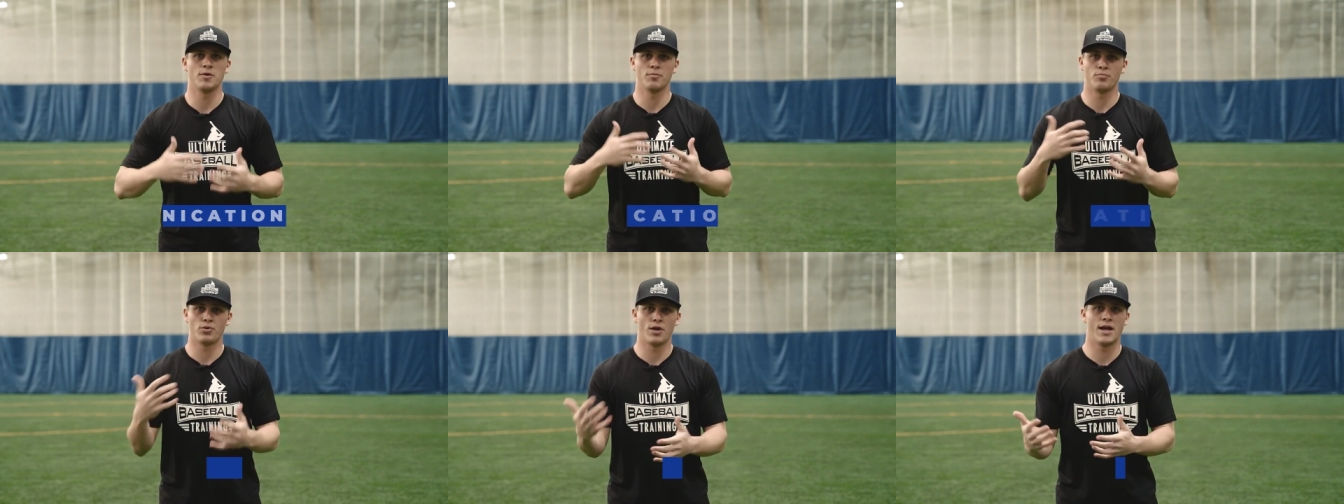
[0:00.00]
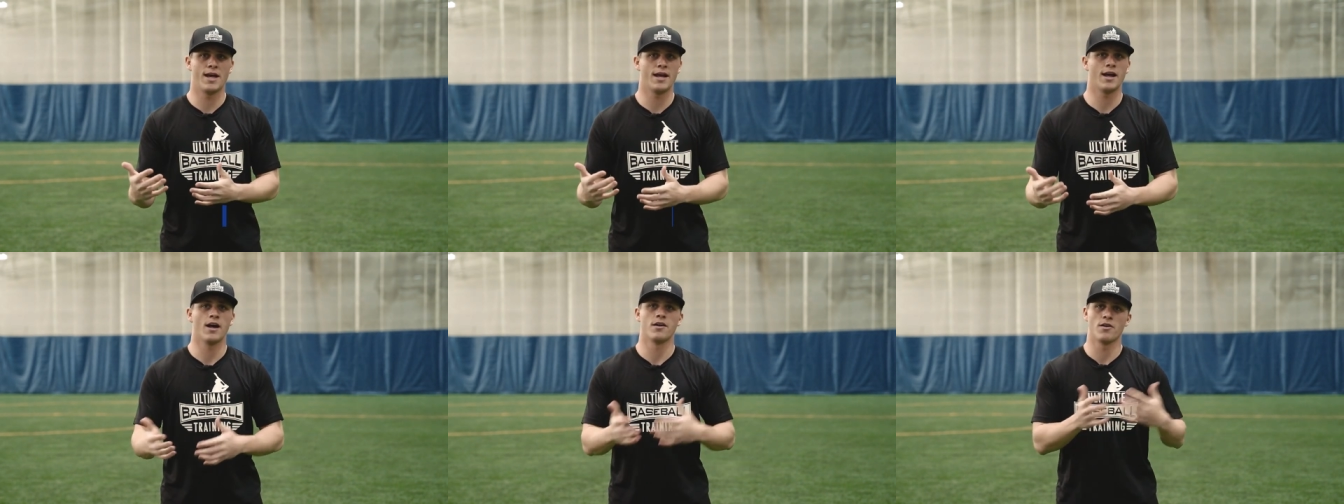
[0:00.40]
you're
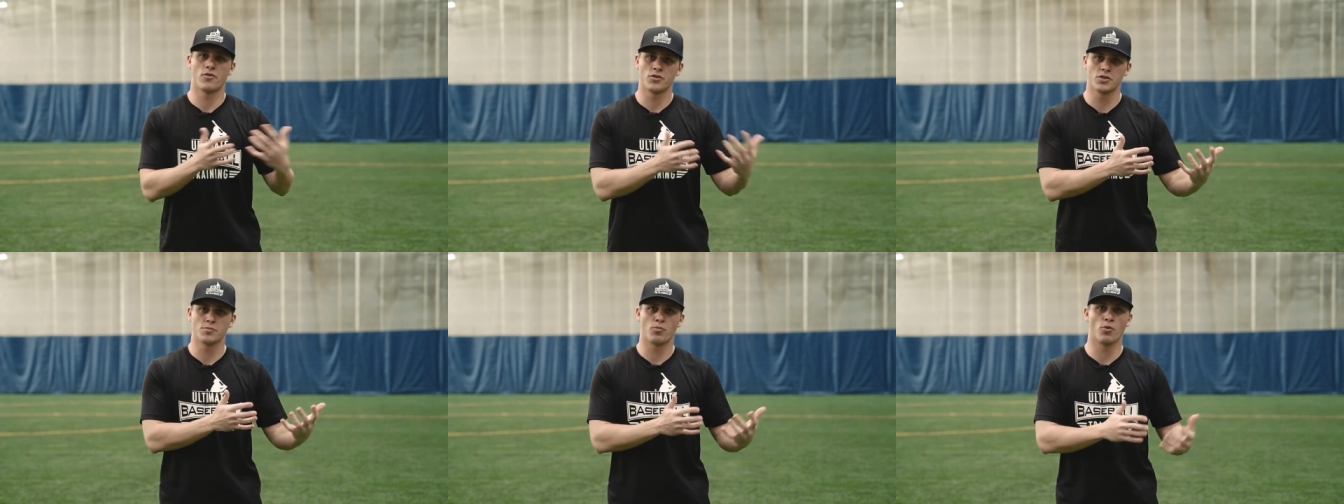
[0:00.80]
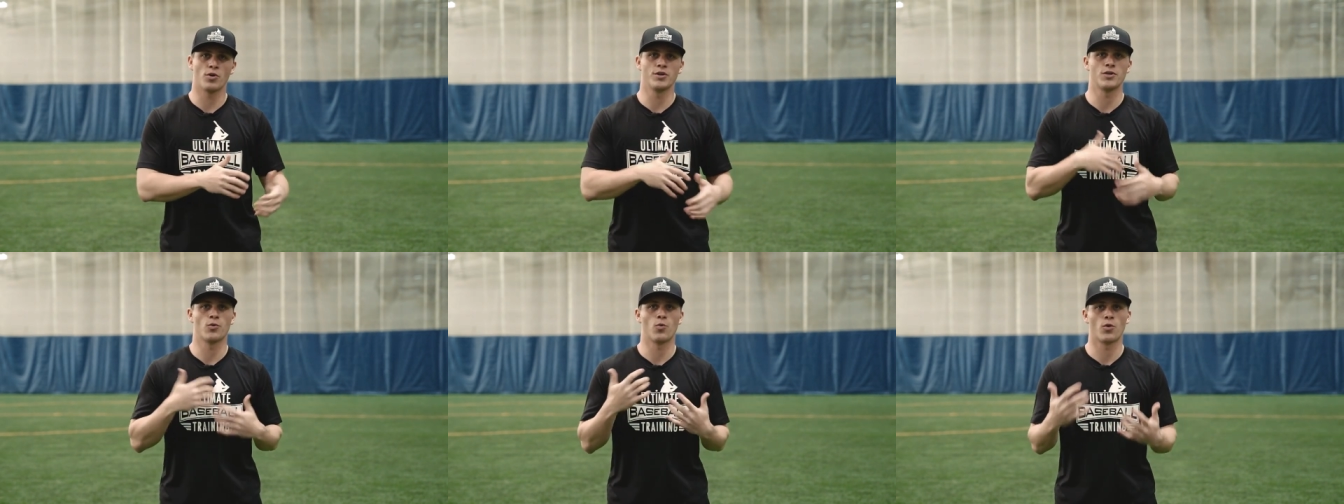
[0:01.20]
playing another
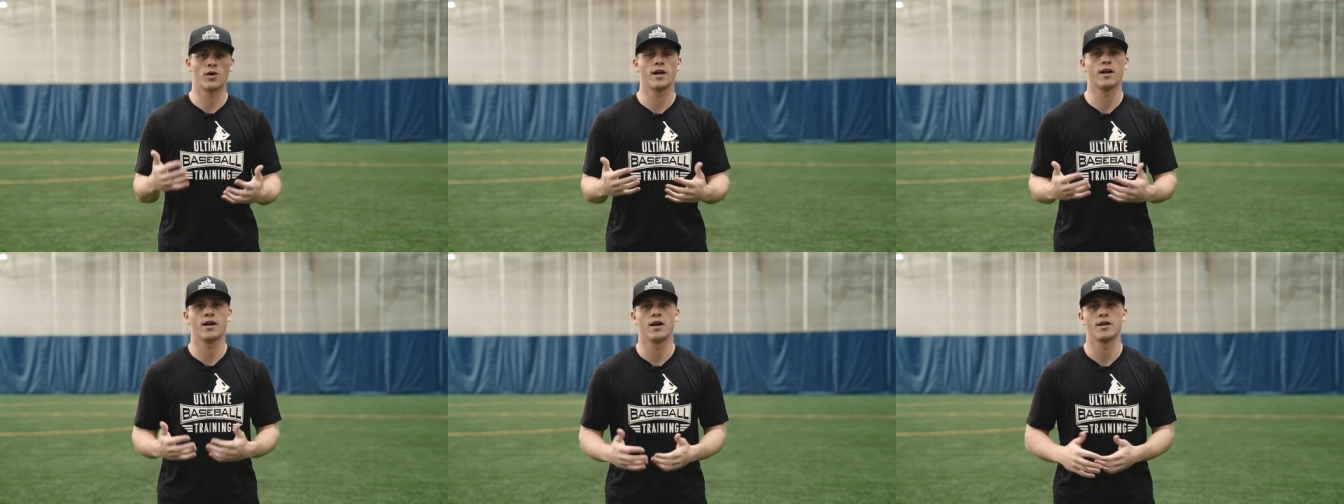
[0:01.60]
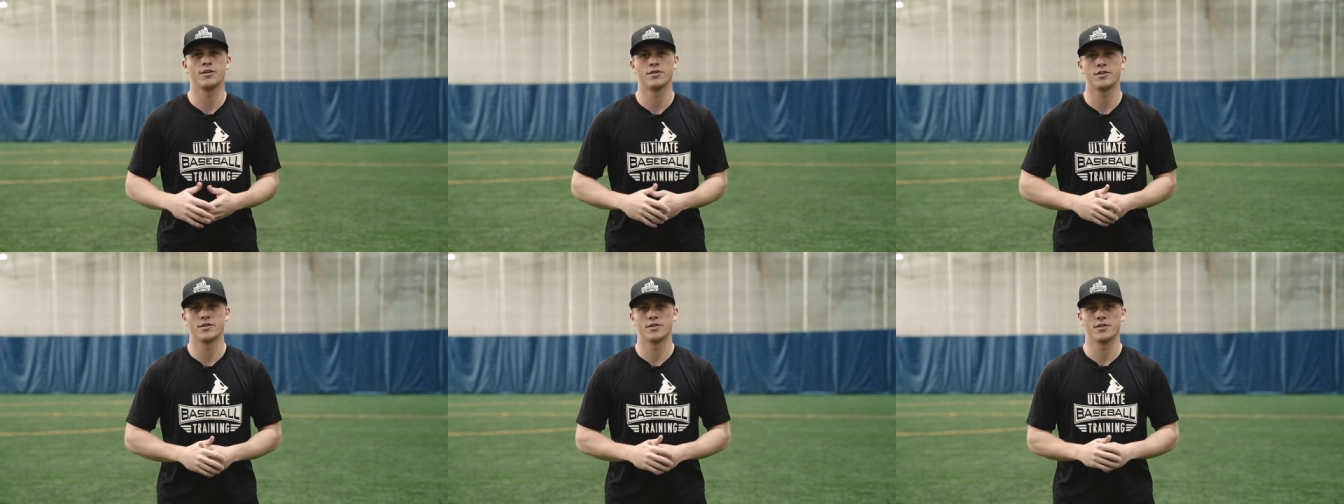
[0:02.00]
sport, you're working on
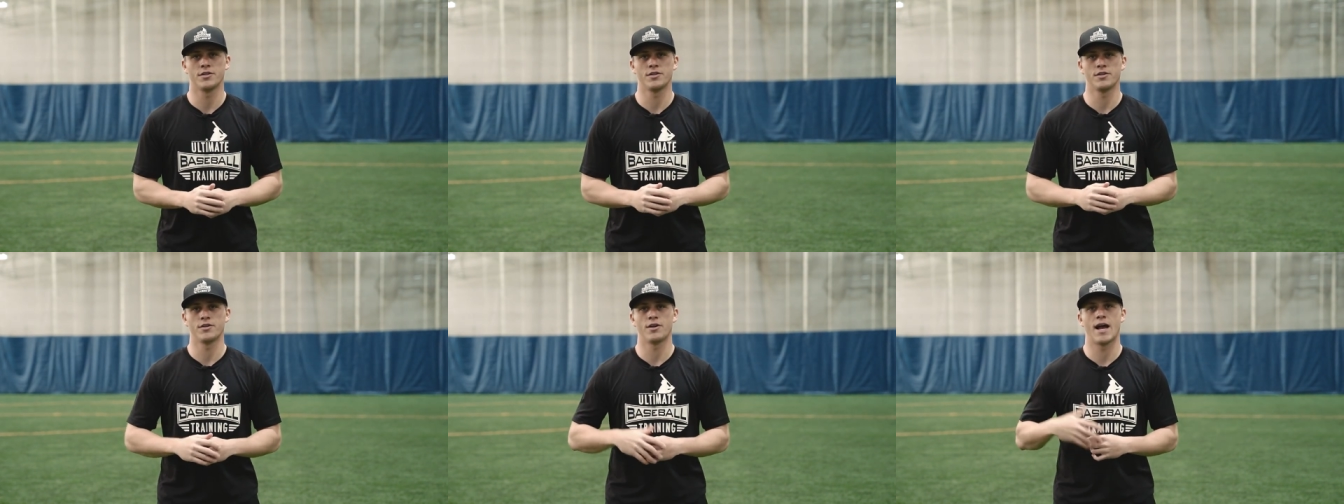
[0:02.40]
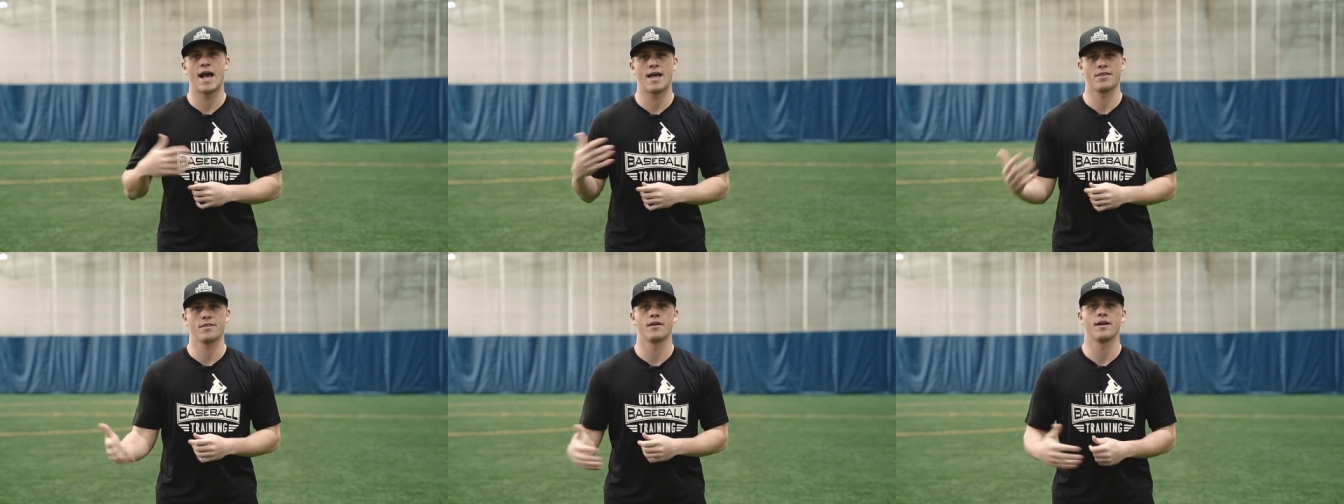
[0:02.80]
your
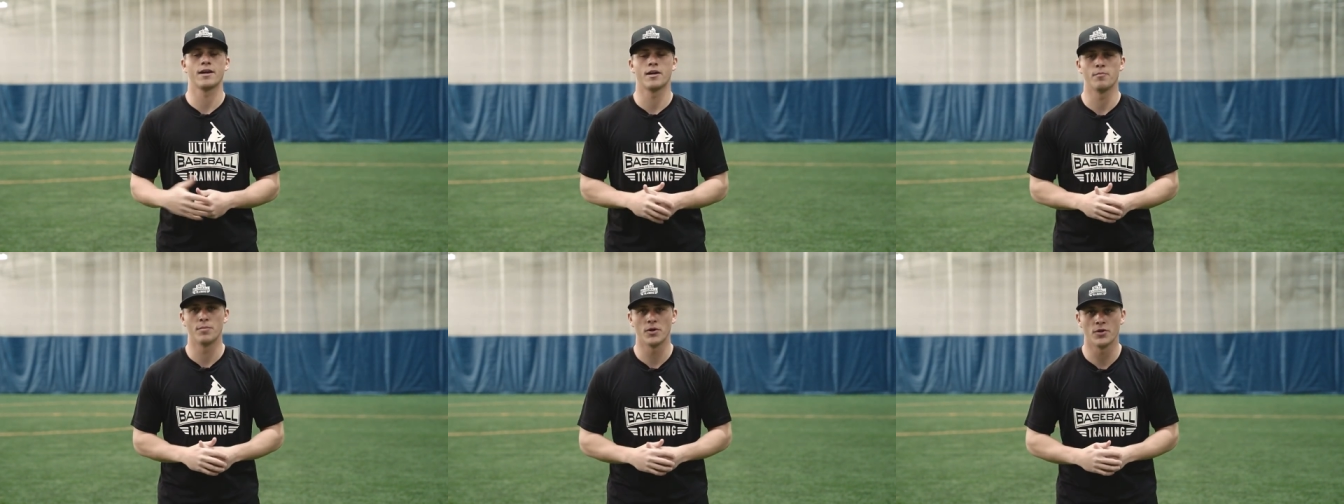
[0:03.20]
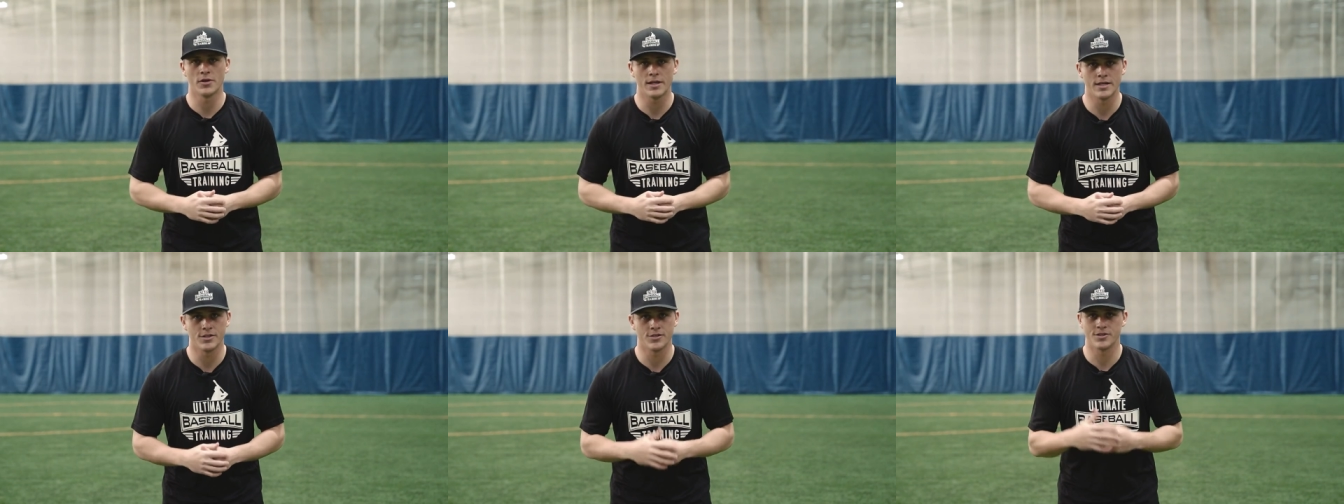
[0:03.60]
athletic
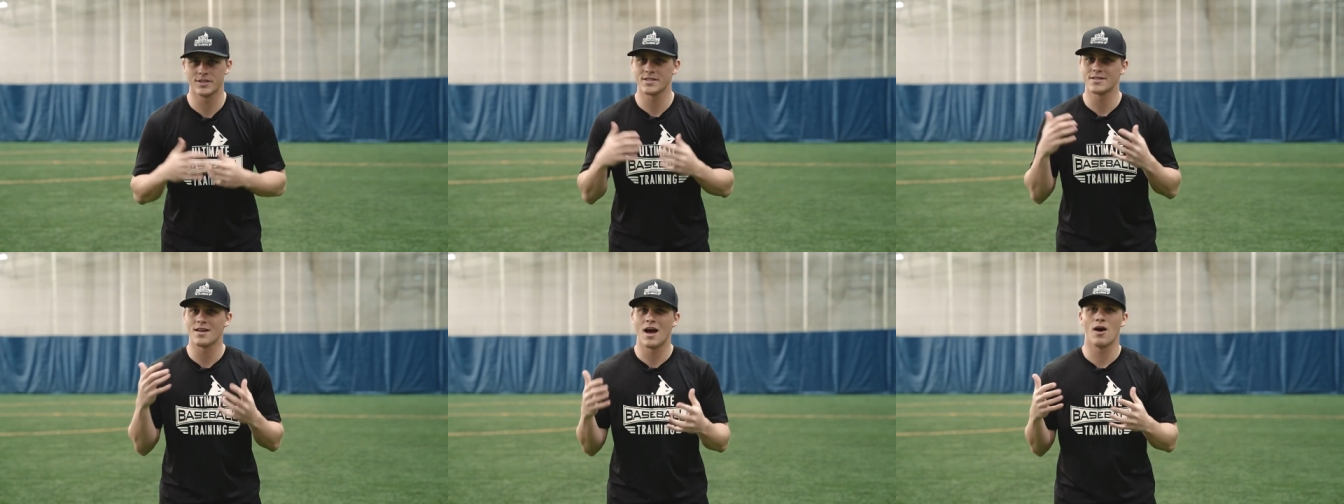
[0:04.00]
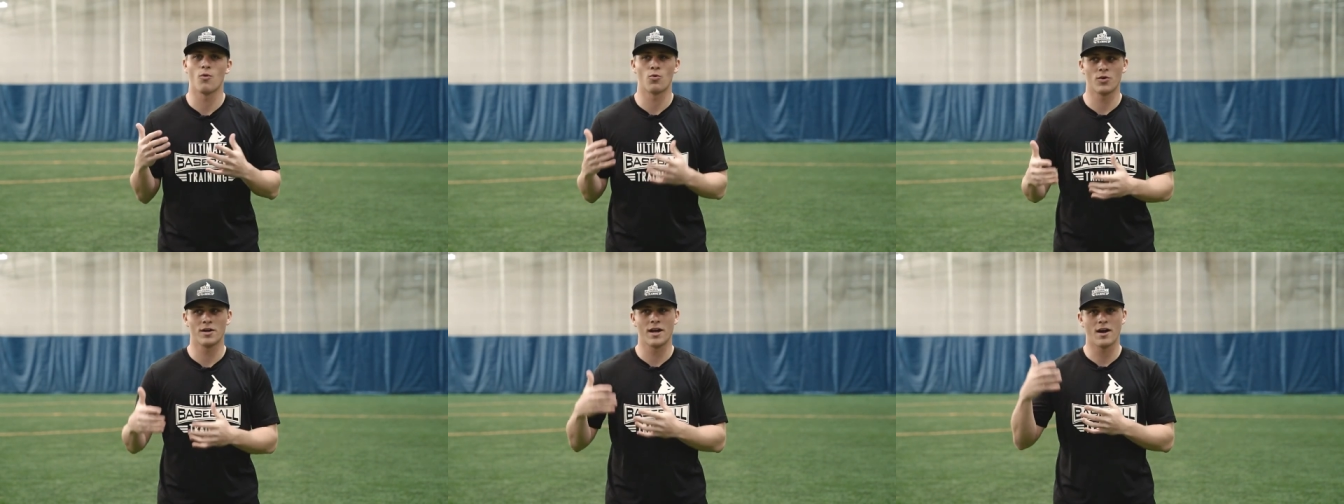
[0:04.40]
abilities, you're just
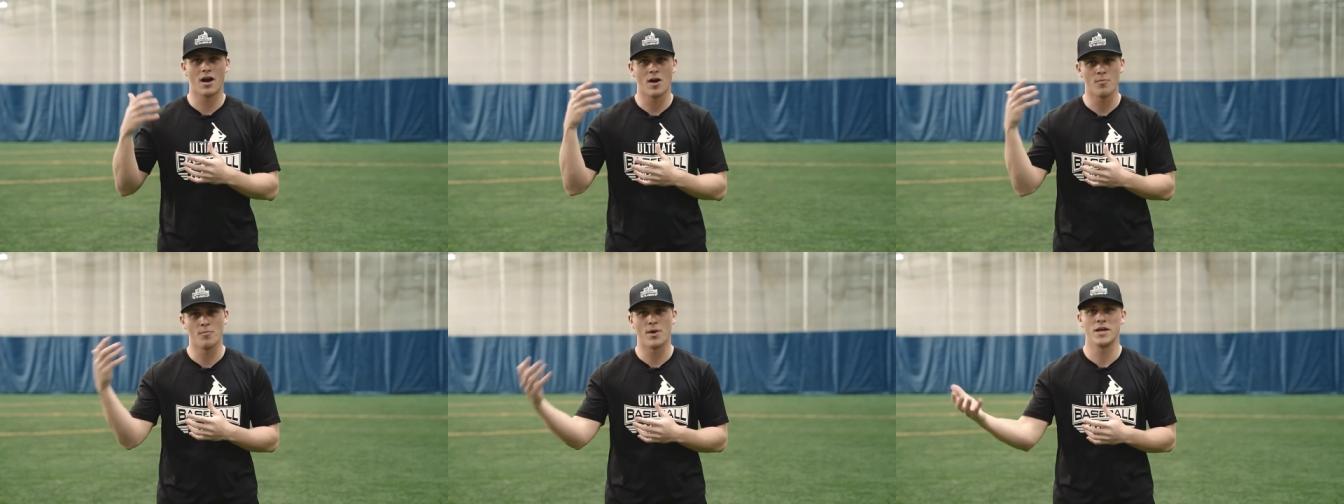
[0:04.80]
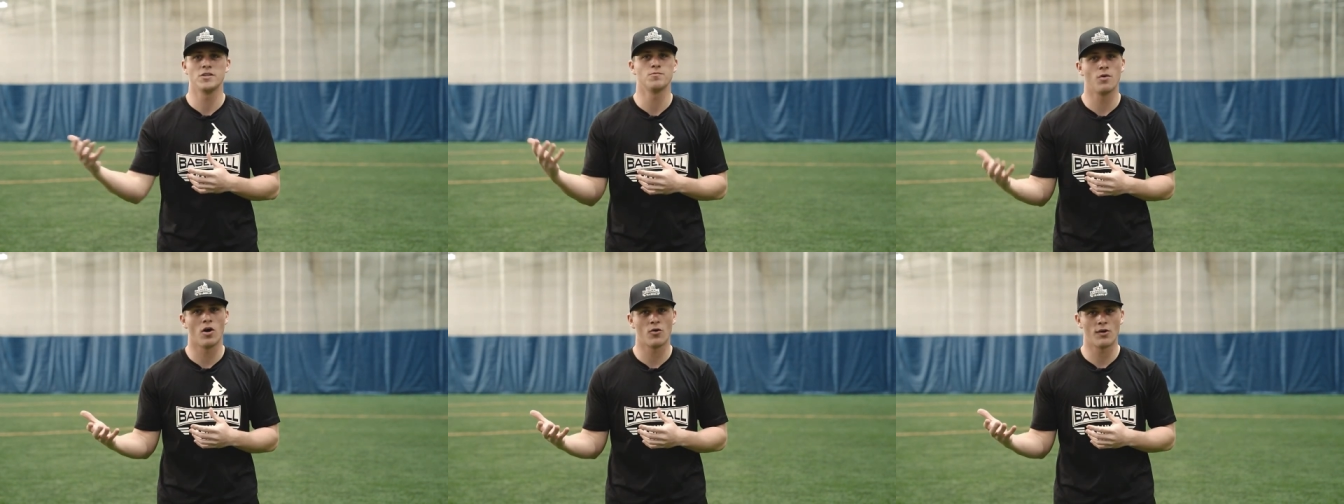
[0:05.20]
not working on
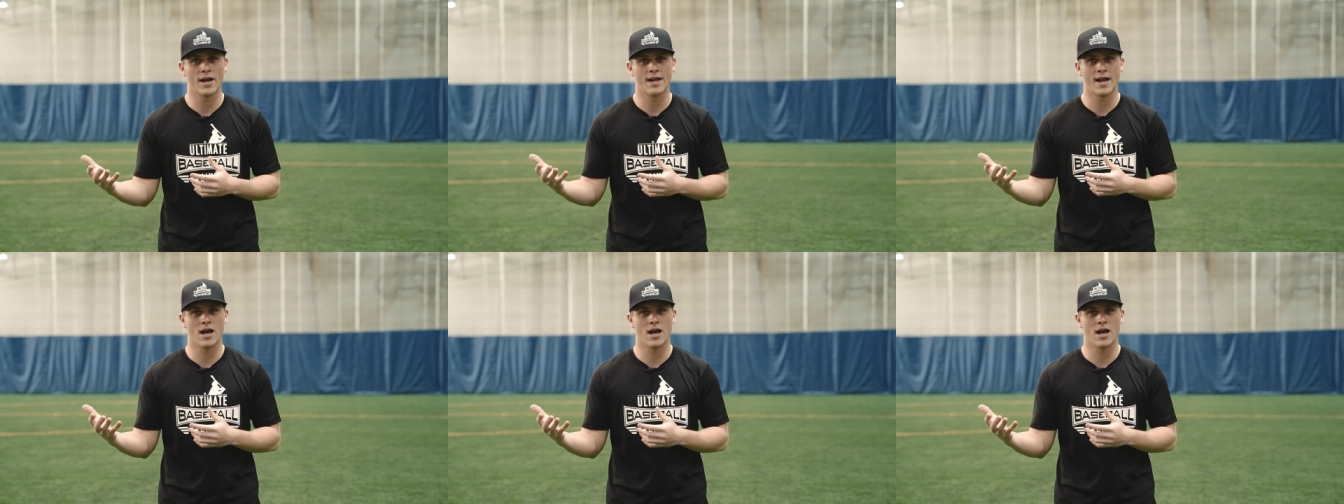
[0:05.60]
baseball right